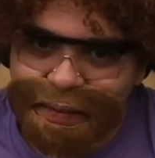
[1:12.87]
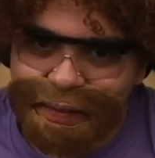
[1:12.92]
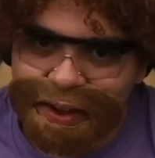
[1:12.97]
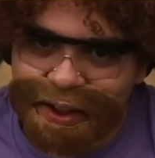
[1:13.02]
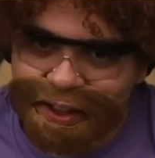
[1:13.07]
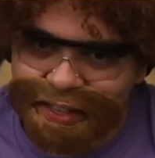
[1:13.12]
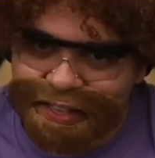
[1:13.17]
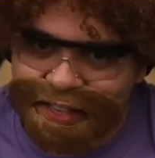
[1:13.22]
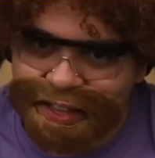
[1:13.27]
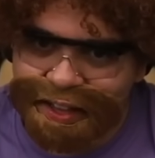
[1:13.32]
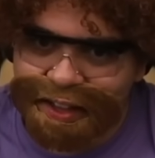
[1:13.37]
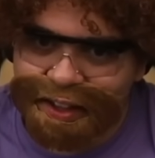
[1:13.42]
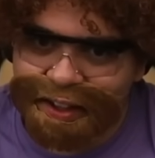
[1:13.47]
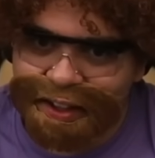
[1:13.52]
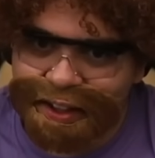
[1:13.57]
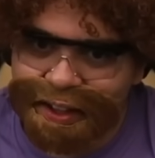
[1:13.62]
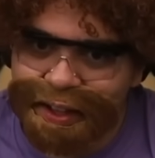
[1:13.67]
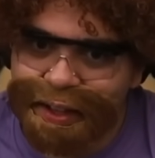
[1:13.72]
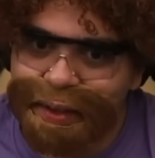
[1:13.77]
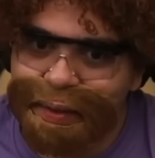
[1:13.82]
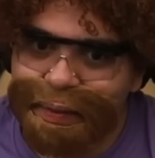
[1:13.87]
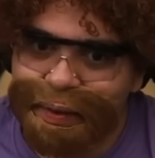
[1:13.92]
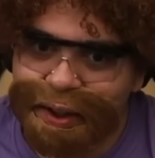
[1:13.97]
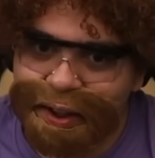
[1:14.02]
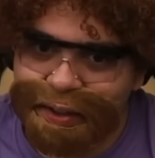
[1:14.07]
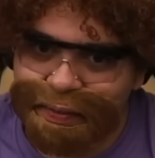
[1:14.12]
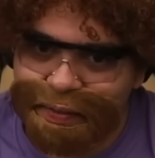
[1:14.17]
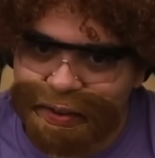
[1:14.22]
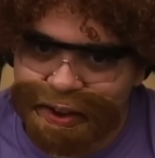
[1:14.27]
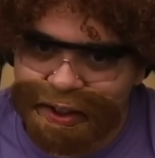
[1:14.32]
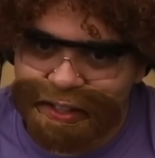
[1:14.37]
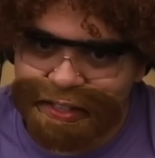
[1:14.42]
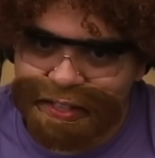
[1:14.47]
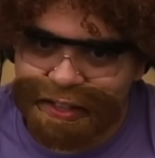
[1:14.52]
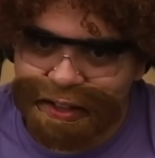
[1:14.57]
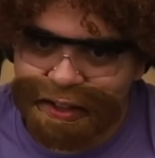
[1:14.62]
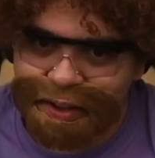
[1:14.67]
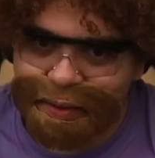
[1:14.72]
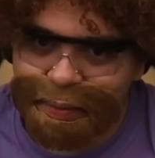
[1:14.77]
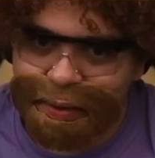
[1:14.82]
wait a sec. Wait a fucking
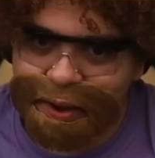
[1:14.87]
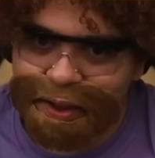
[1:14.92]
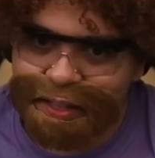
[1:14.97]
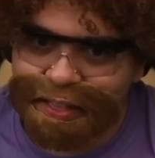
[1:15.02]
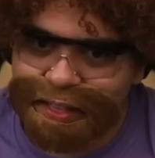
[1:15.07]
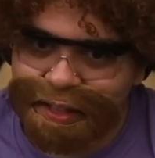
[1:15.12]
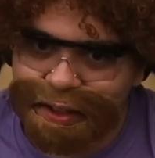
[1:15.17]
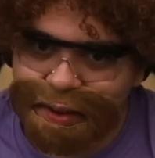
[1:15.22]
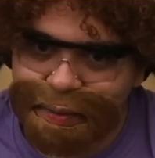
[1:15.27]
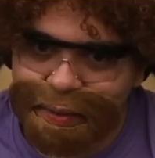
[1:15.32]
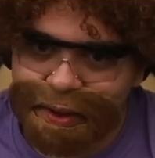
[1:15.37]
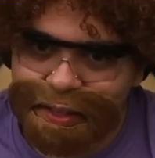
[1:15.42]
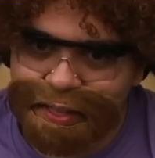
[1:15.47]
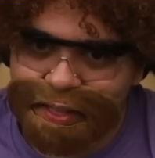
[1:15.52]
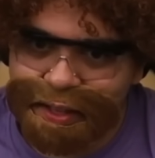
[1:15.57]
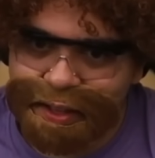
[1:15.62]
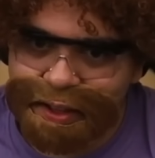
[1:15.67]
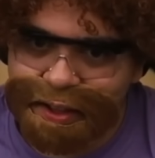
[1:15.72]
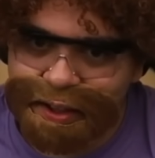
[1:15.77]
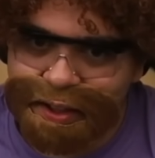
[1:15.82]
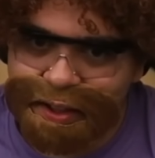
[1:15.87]
sec. Wait a sec. Wait a sec.